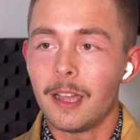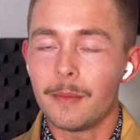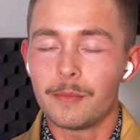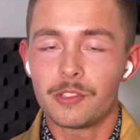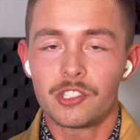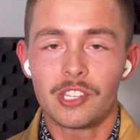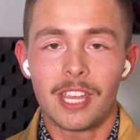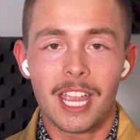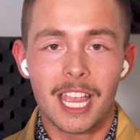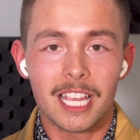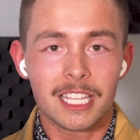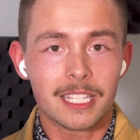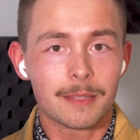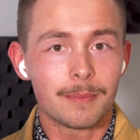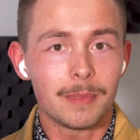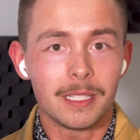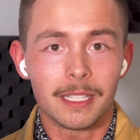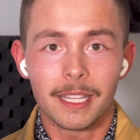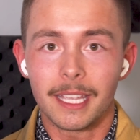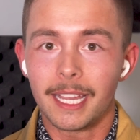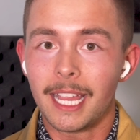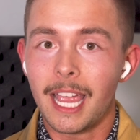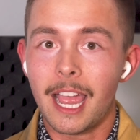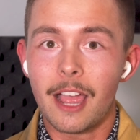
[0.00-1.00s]
she asked me
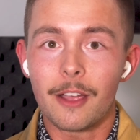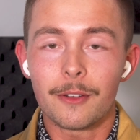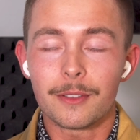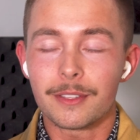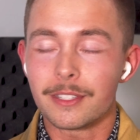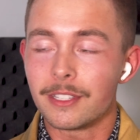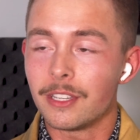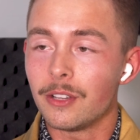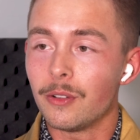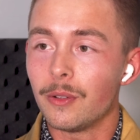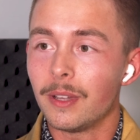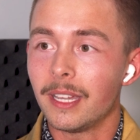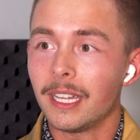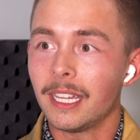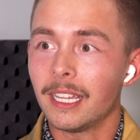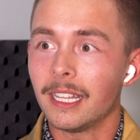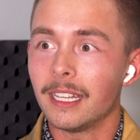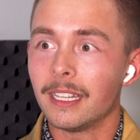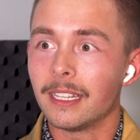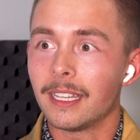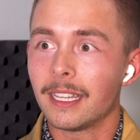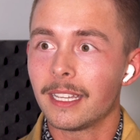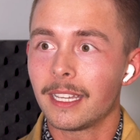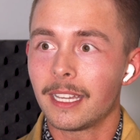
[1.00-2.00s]
like how I was doing
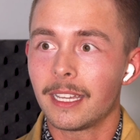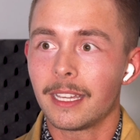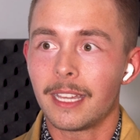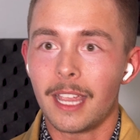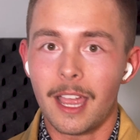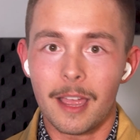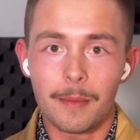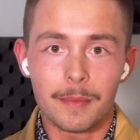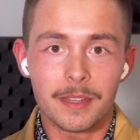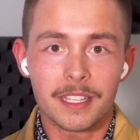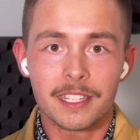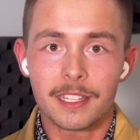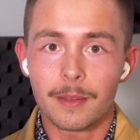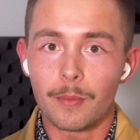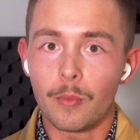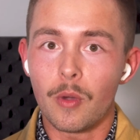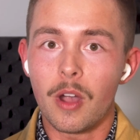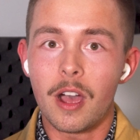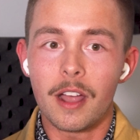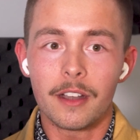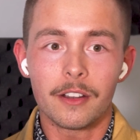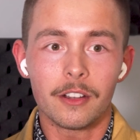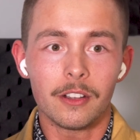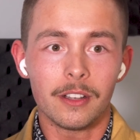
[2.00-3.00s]
and got me some
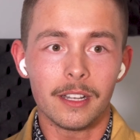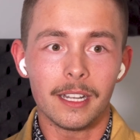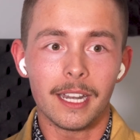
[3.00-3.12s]
water.